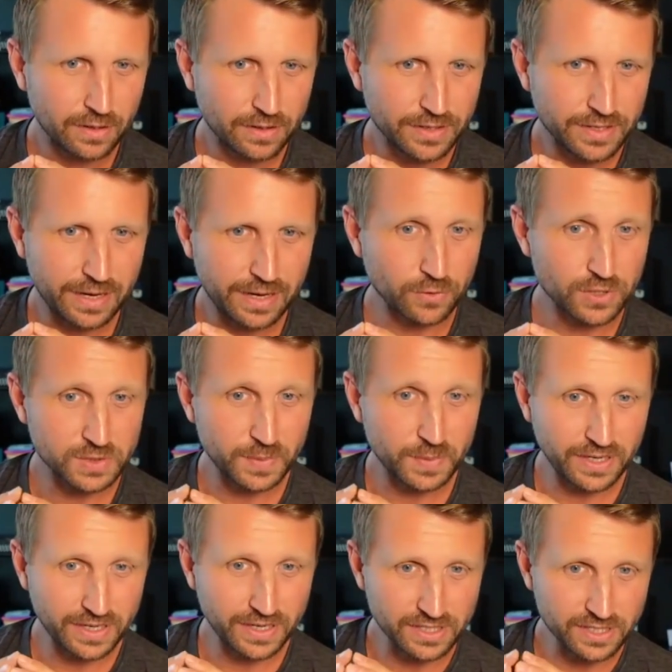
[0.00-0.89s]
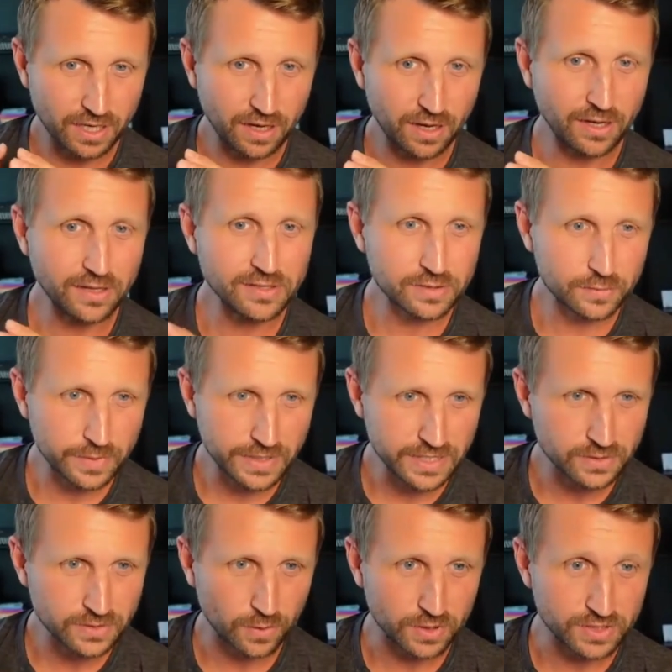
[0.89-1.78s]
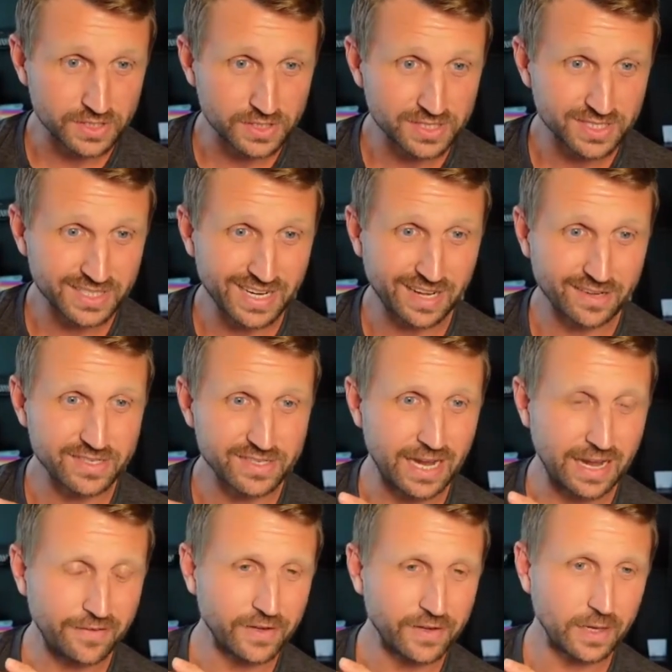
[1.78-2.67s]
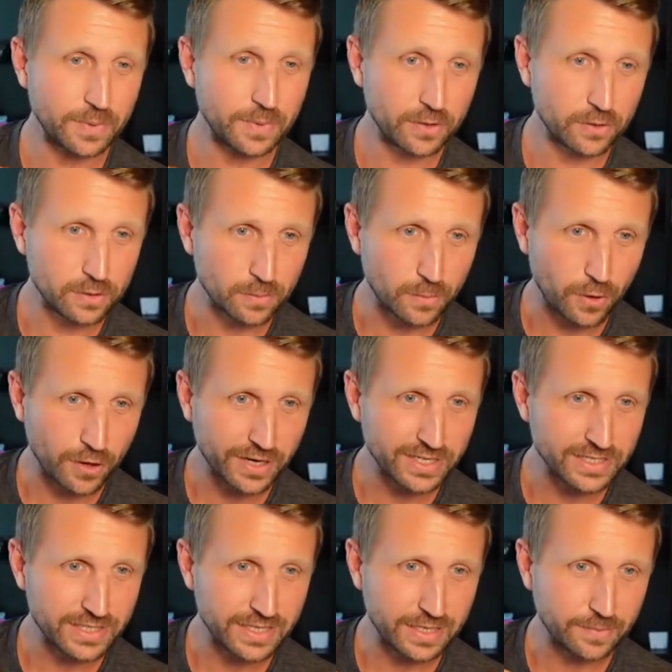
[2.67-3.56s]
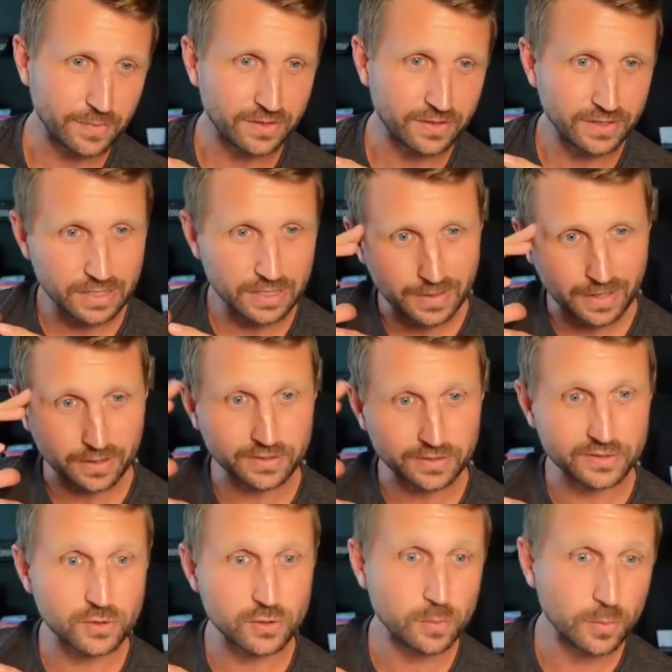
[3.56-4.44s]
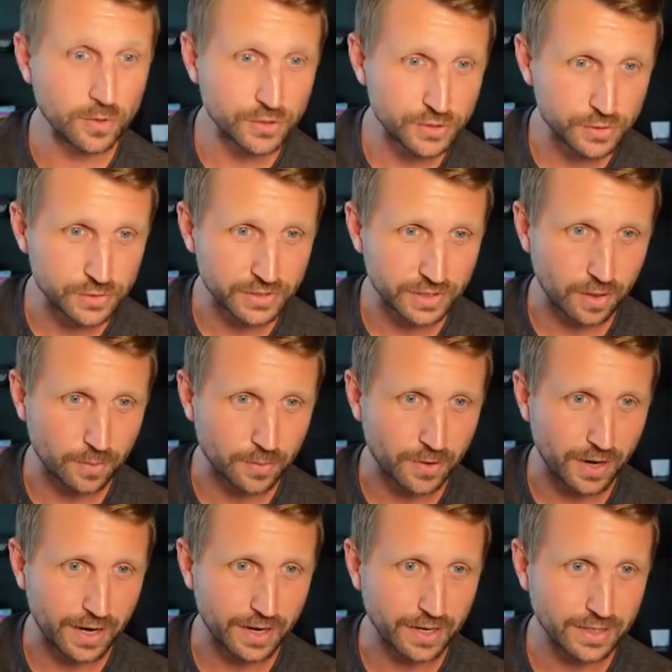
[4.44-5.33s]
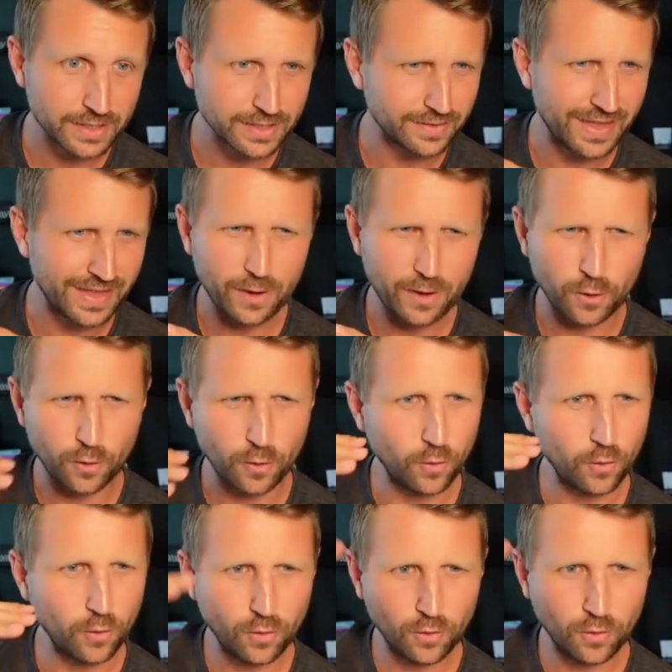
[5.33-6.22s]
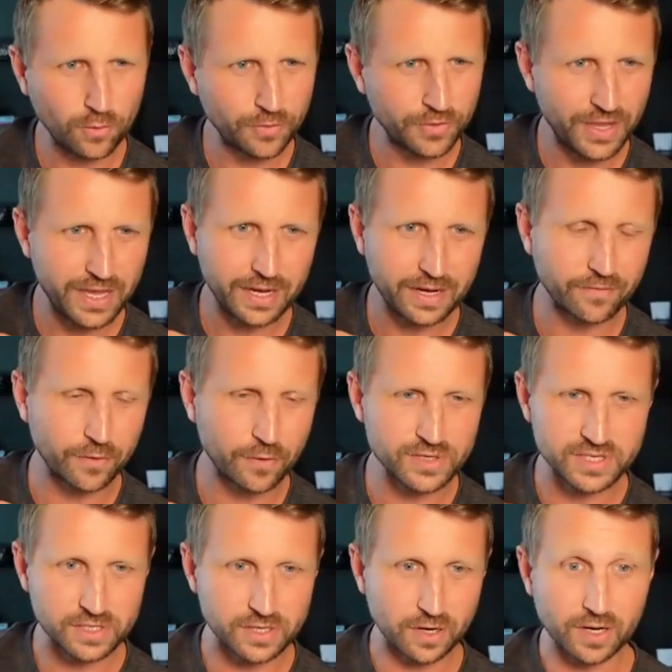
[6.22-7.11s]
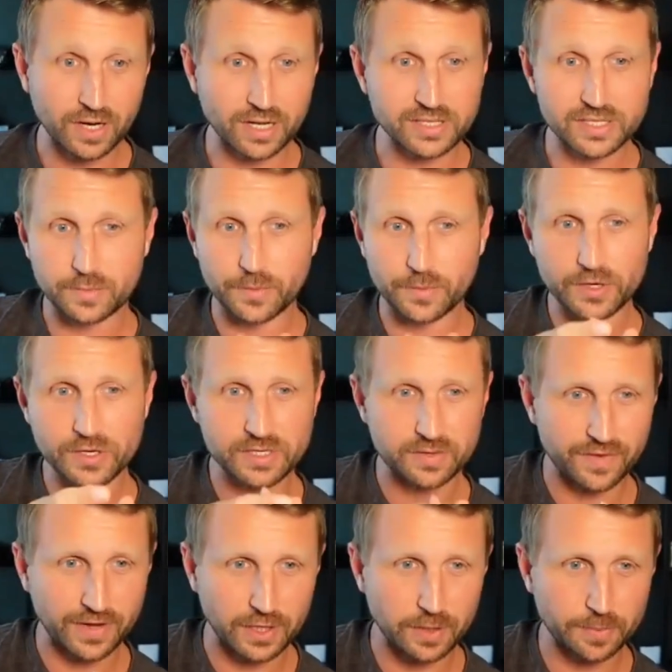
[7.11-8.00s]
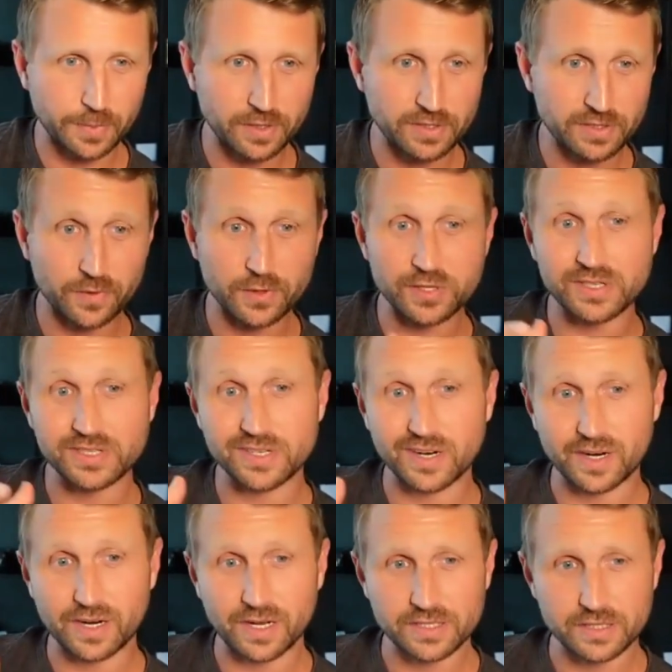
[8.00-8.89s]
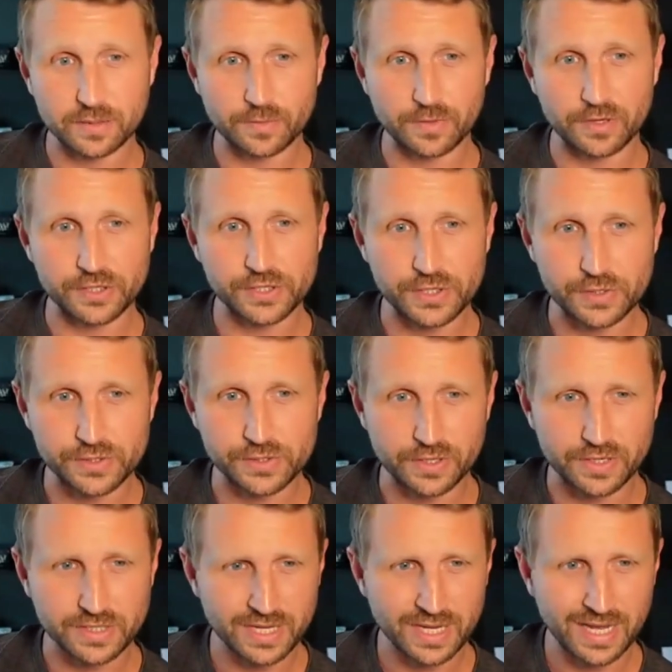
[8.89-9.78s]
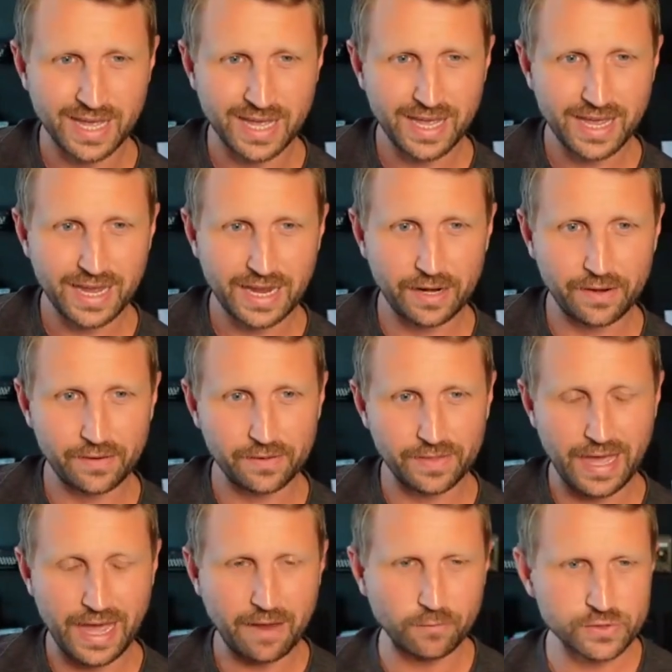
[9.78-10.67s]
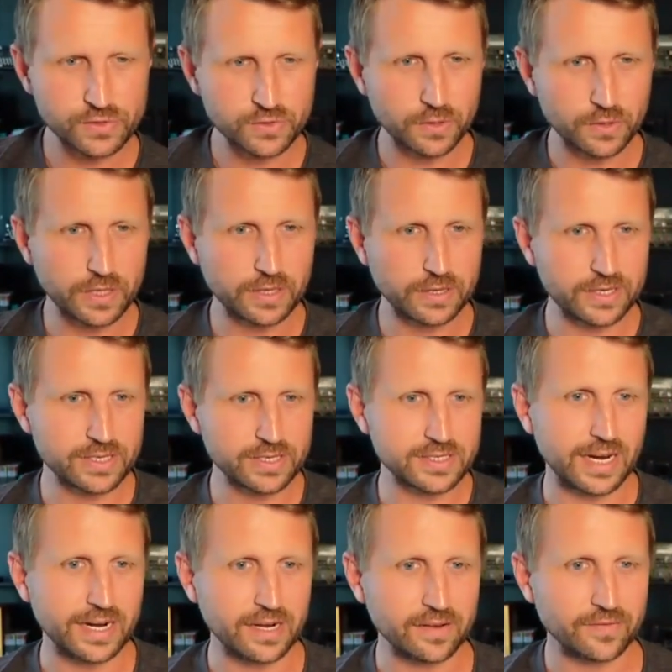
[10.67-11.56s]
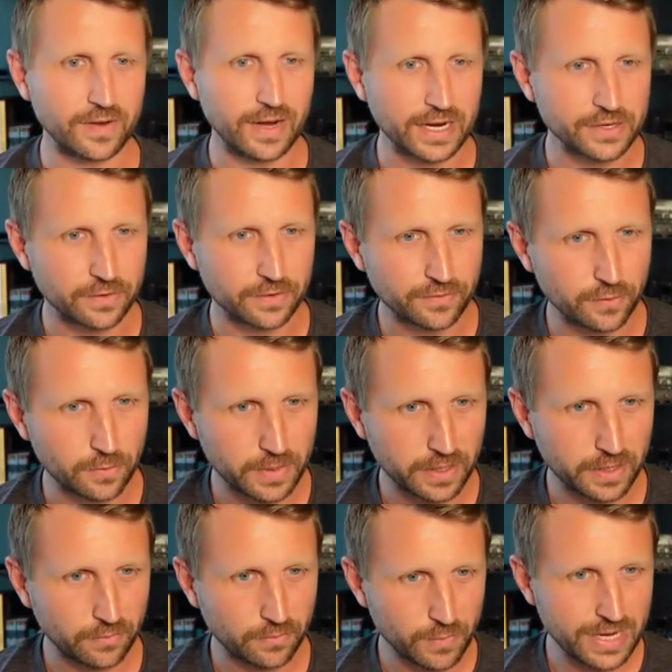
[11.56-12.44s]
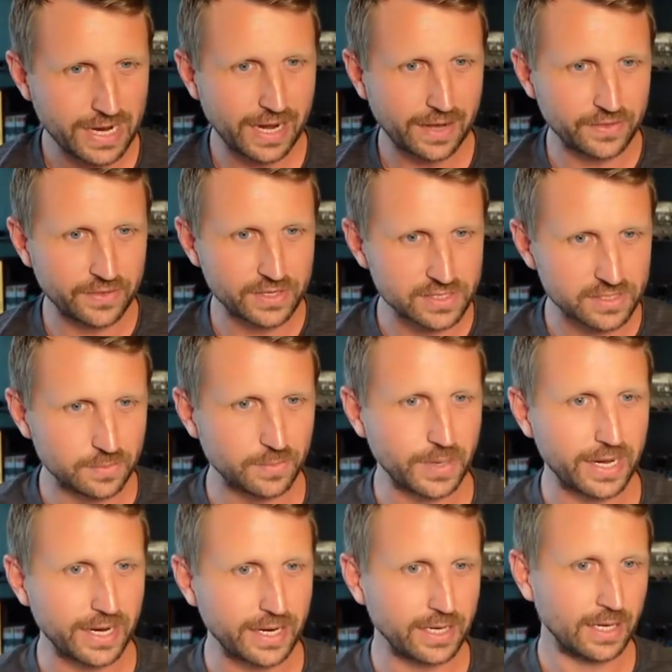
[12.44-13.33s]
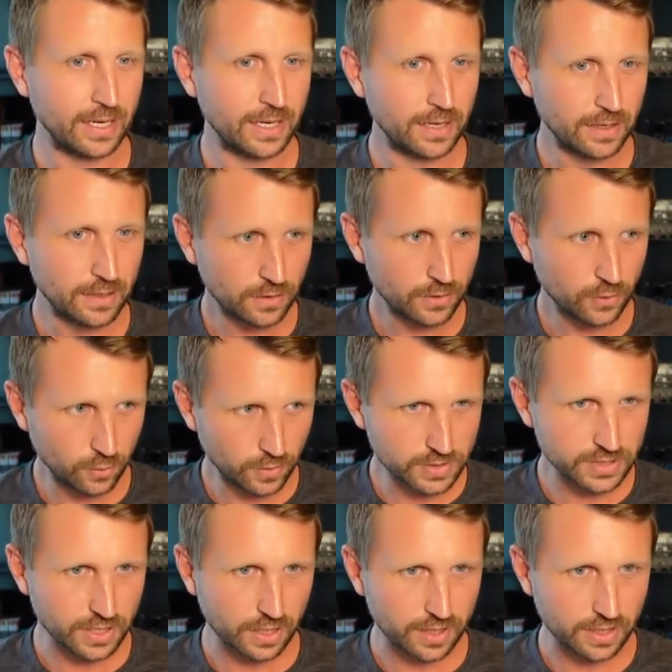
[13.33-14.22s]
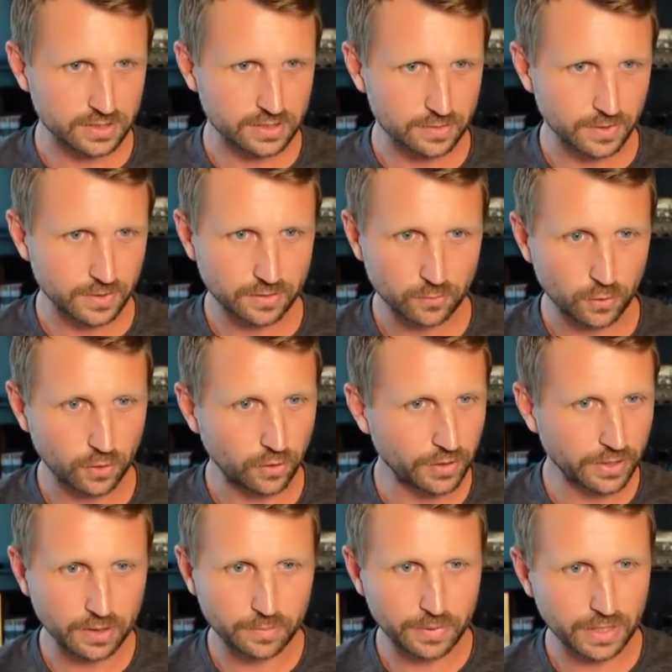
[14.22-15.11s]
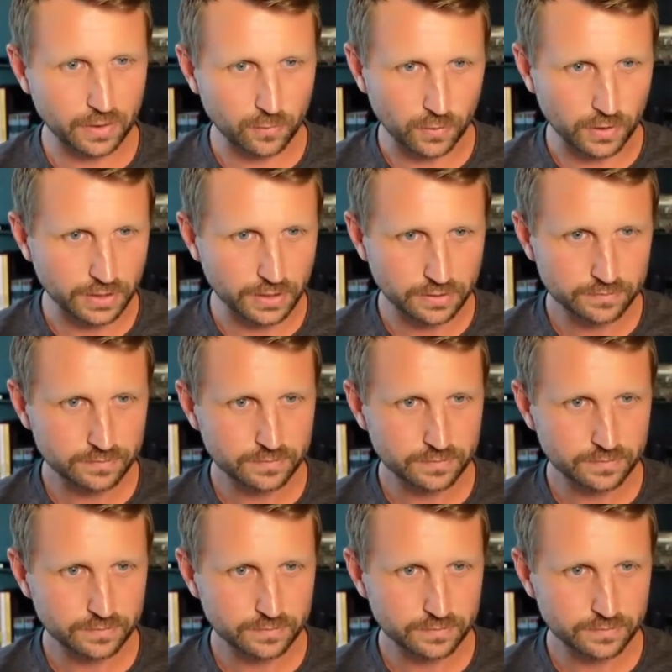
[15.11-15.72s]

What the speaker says: Yet we're spending tons of resources and now staffing up a go-to-market team to think about consumers using our product and that whole thing versus our customers, developers versus our customers, users. And that was really the deciding factor for me. And we had this debate, who is our customer? We're only going to pick one.